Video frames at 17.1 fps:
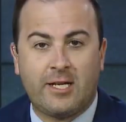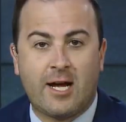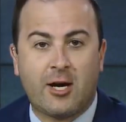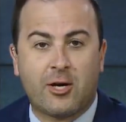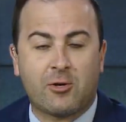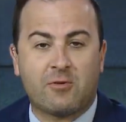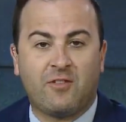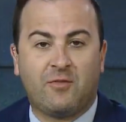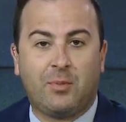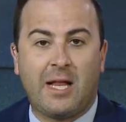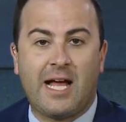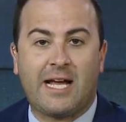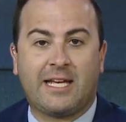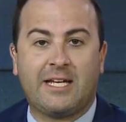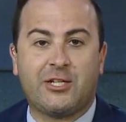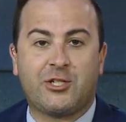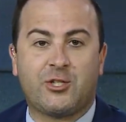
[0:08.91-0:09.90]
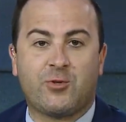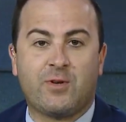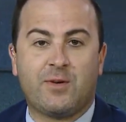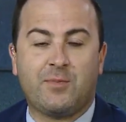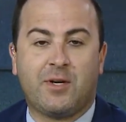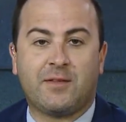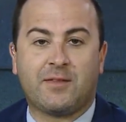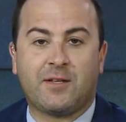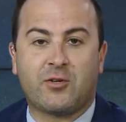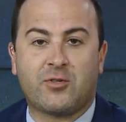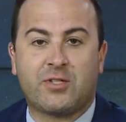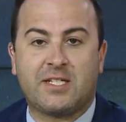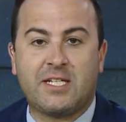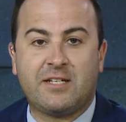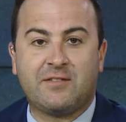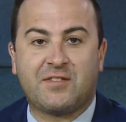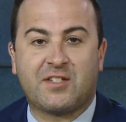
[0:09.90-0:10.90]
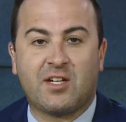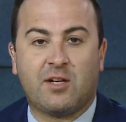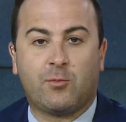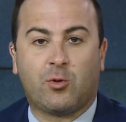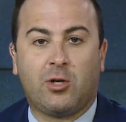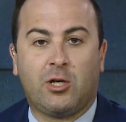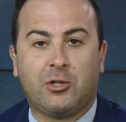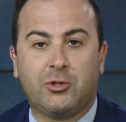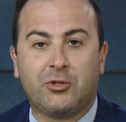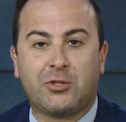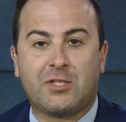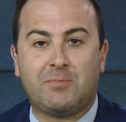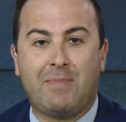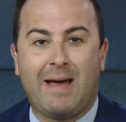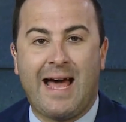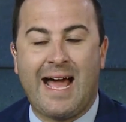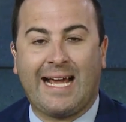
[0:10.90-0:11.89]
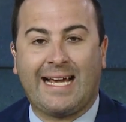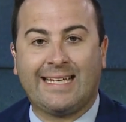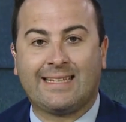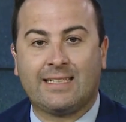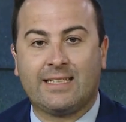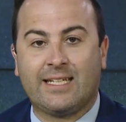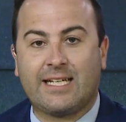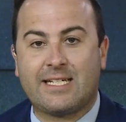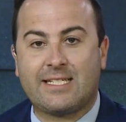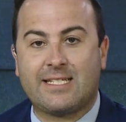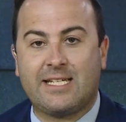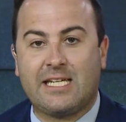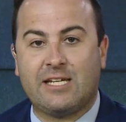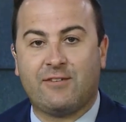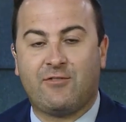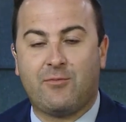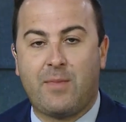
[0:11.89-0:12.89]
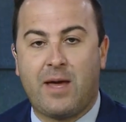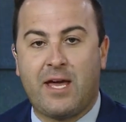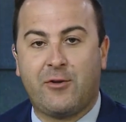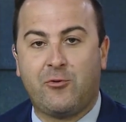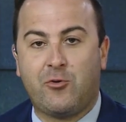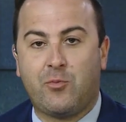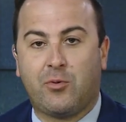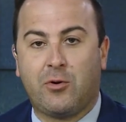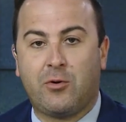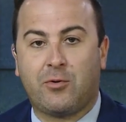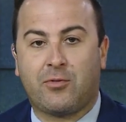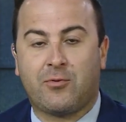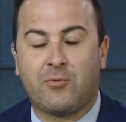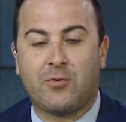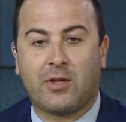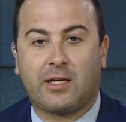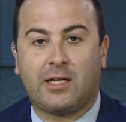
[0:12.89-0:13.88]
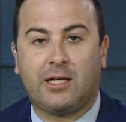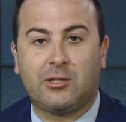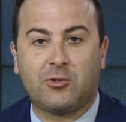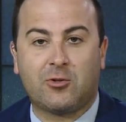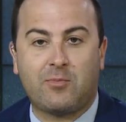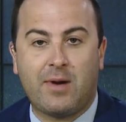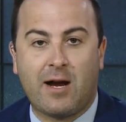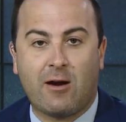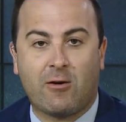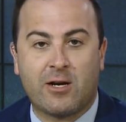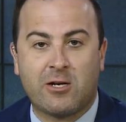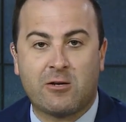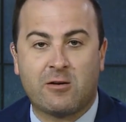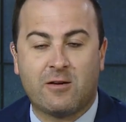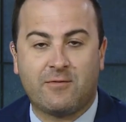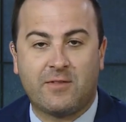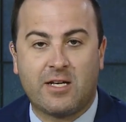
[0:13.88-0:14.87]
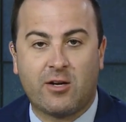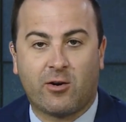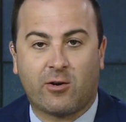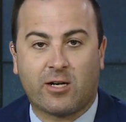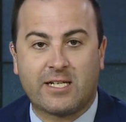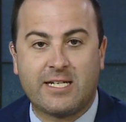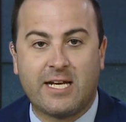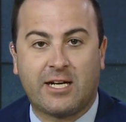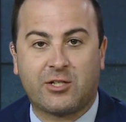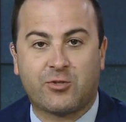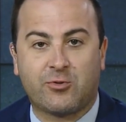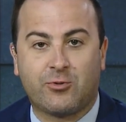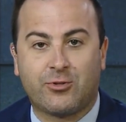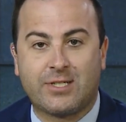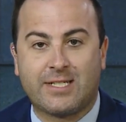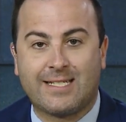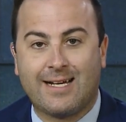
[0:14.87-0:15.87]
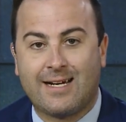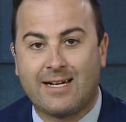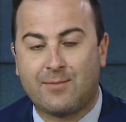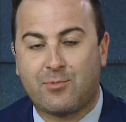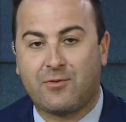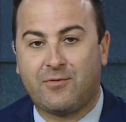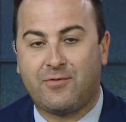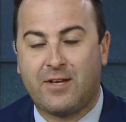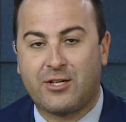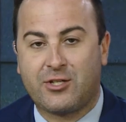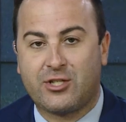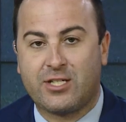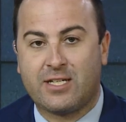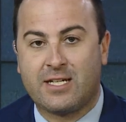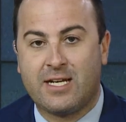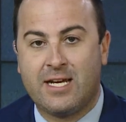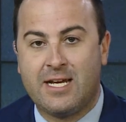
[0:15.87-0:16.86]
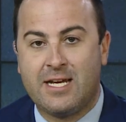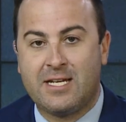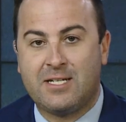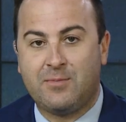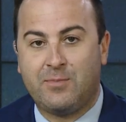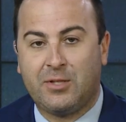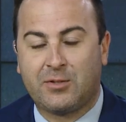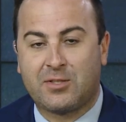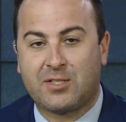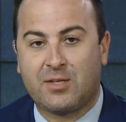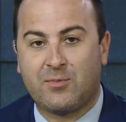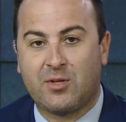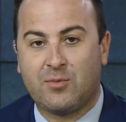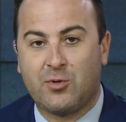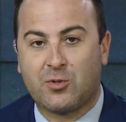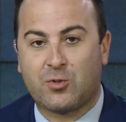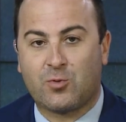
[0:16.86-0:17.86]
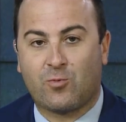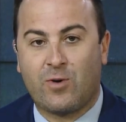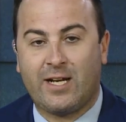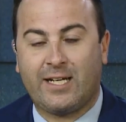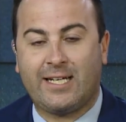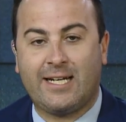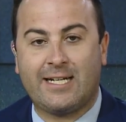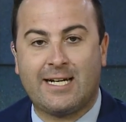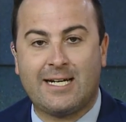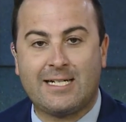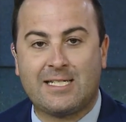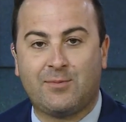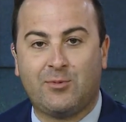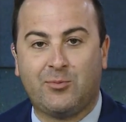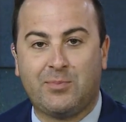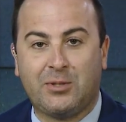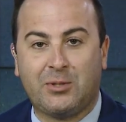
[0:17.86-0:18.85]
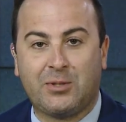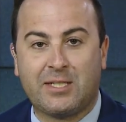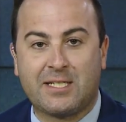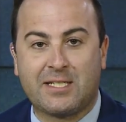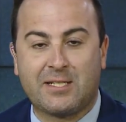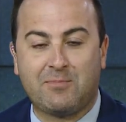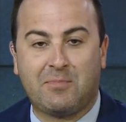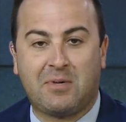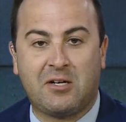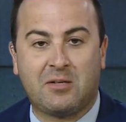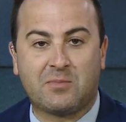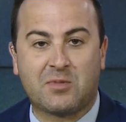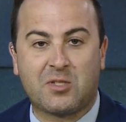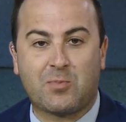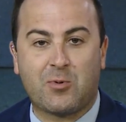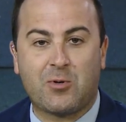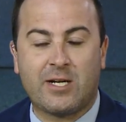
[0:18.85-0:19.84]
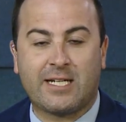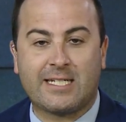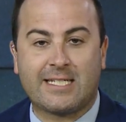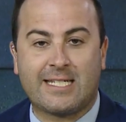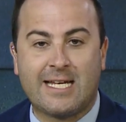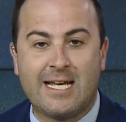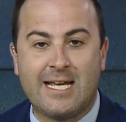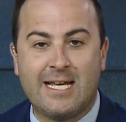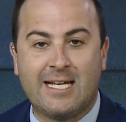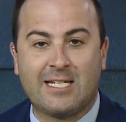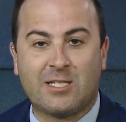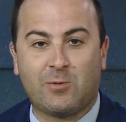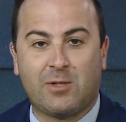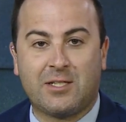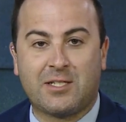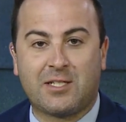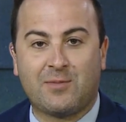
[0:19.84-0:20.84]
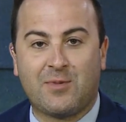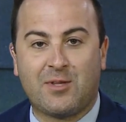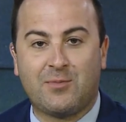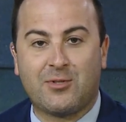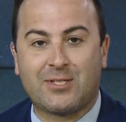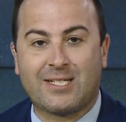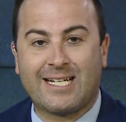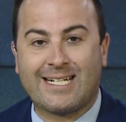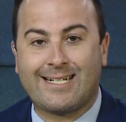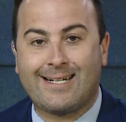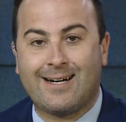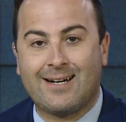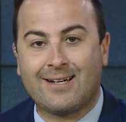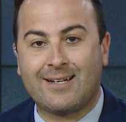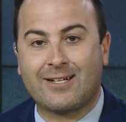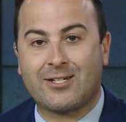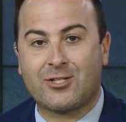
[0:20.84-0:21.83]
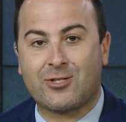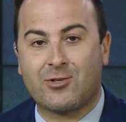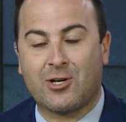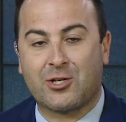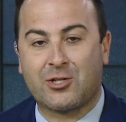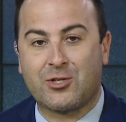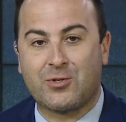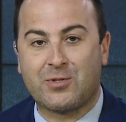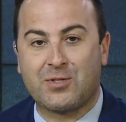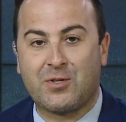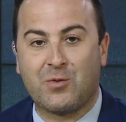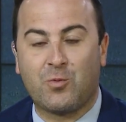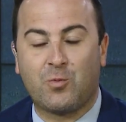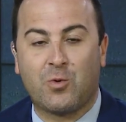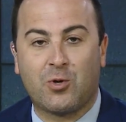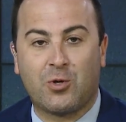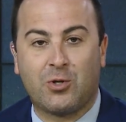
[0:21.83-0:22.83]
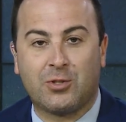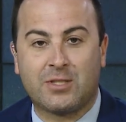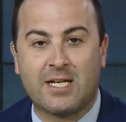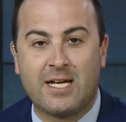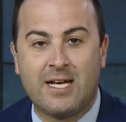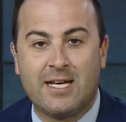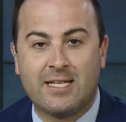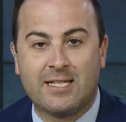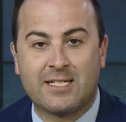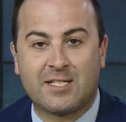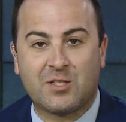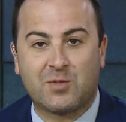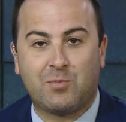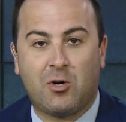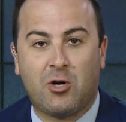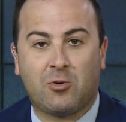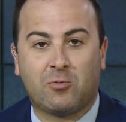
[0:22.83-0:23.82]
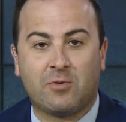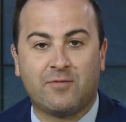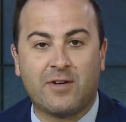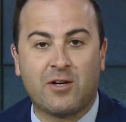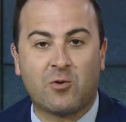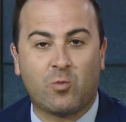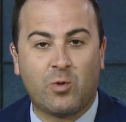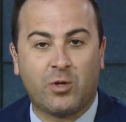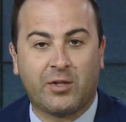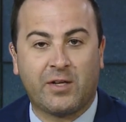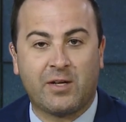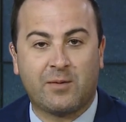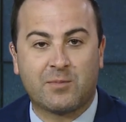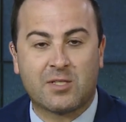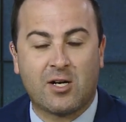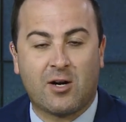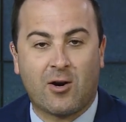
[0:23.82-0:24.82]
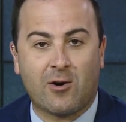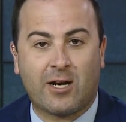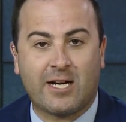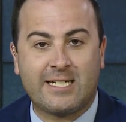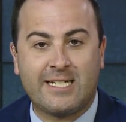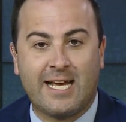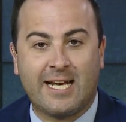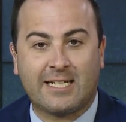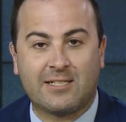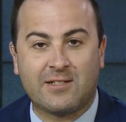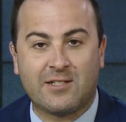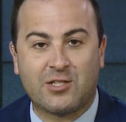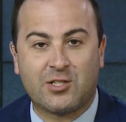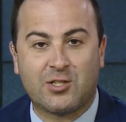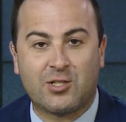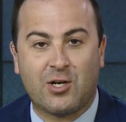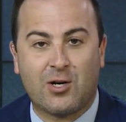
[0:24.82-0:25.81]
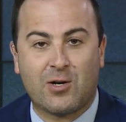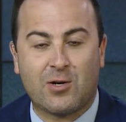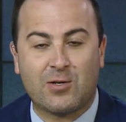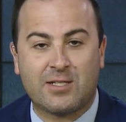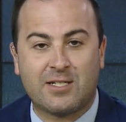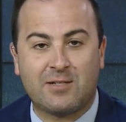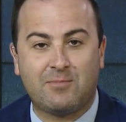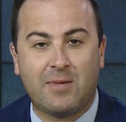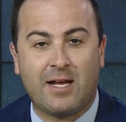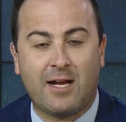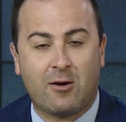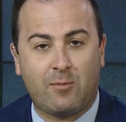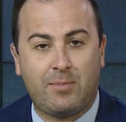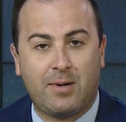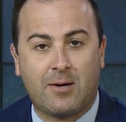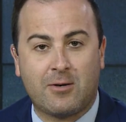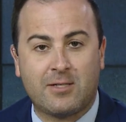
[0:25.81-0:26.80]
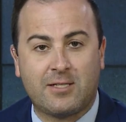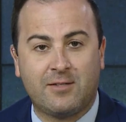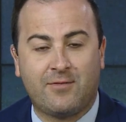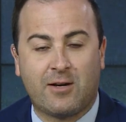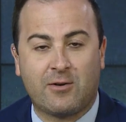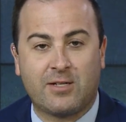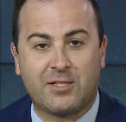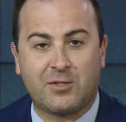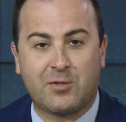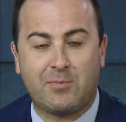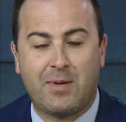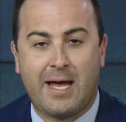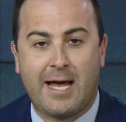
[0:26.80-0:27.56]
in honor of Black History Month, our Steve Sumrall looks back at the legacy of a man who broke through the color barrier of the architectural design profession to build some of the most recognizable buildings in Palm Springs, as well as some of the most iconic structures in the world. This is Paul Revere Williams, architect of the stars and our part of our desert